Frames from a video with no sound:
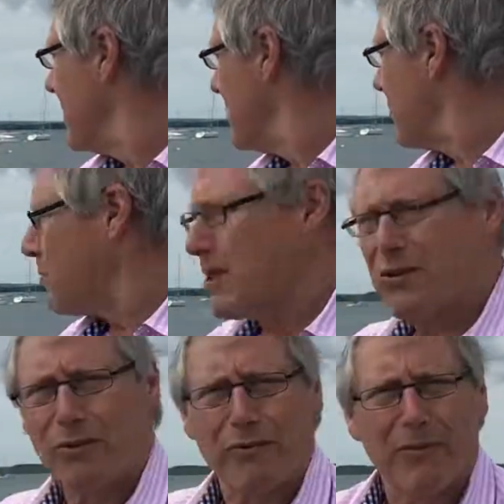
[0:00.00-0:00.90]
was from this
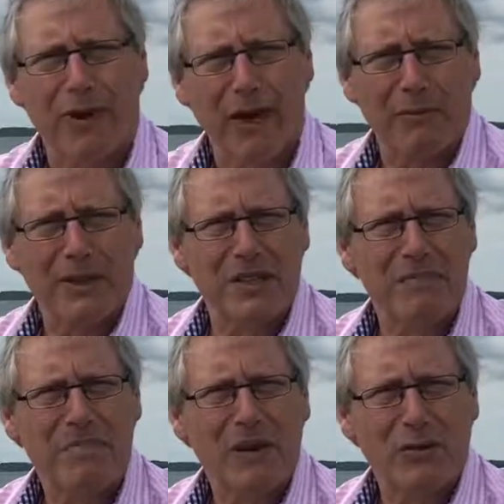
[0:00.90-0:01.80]
sort of environment
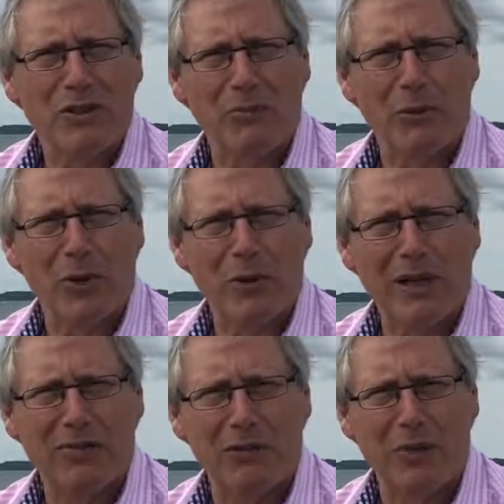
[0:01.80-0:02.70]
where somebody broke
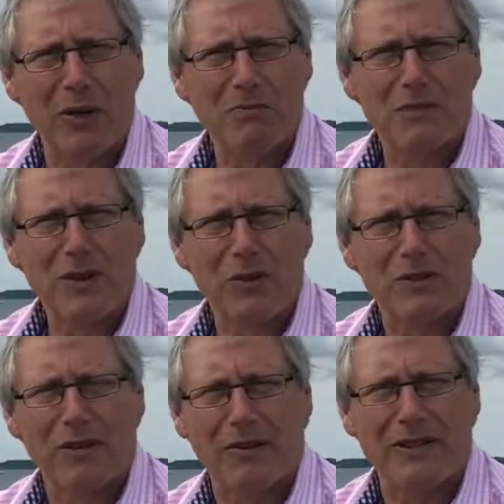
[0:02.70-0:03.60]
into a boat,
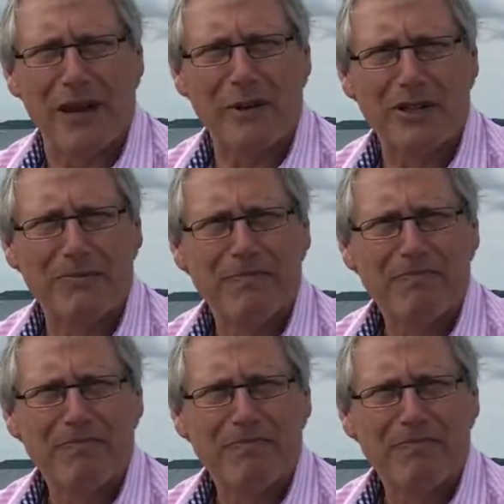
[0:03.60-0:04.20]
caused a lot of damage,